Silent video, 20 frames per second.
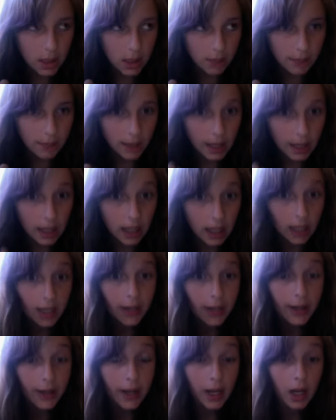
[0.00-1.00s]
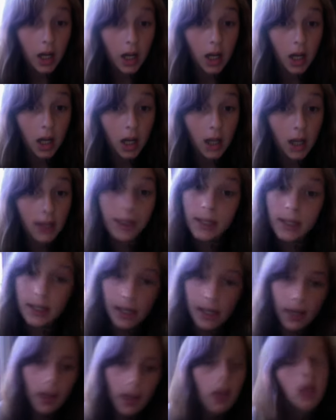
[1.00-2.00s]
my
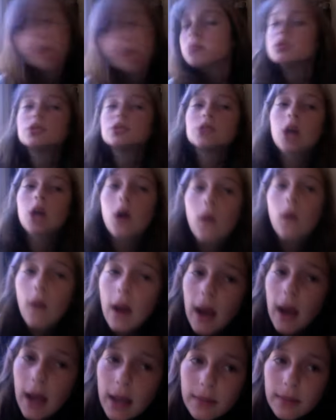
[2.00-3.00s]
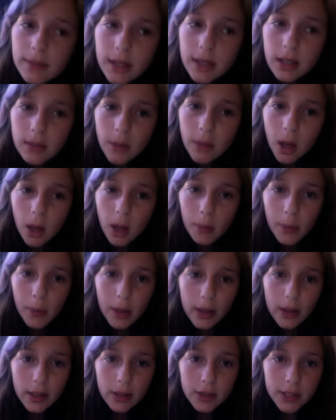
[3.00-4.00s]
eating. So I became a
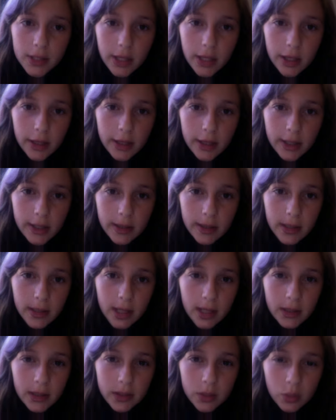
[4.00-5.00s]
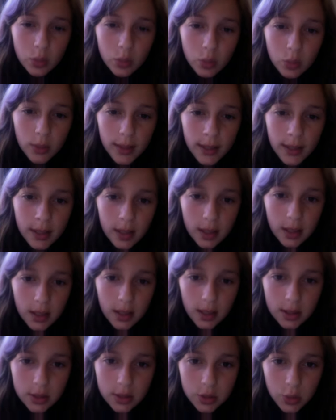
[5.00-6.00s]
polyoterian like the week
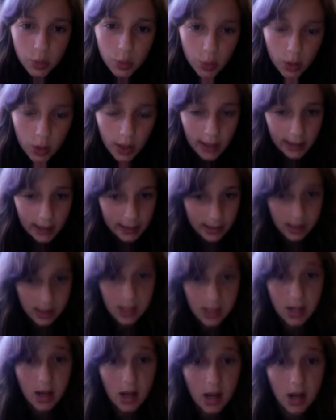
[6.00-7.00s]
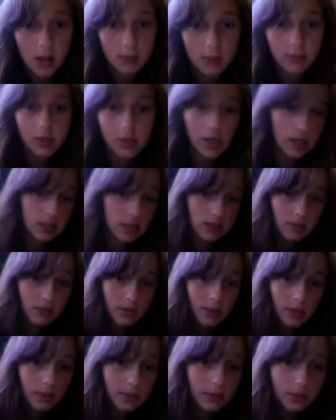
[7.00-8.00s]
school ended. You guys are
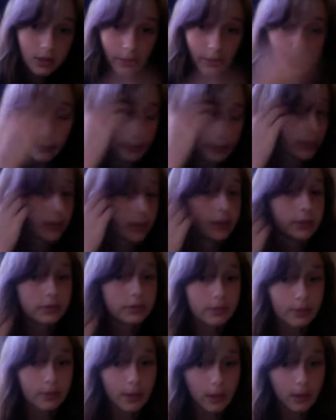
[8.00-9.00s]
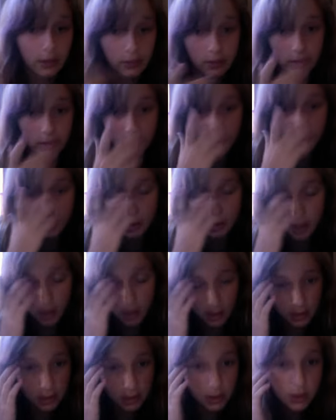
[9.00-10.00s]
probably just like, what the hell is a polyoterian?
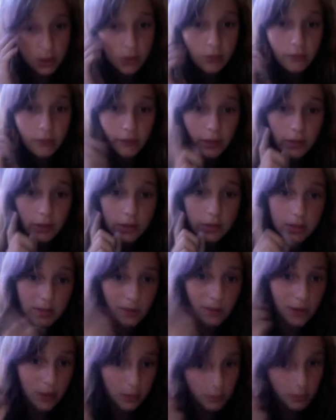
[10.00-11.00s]
Unless you're very smart.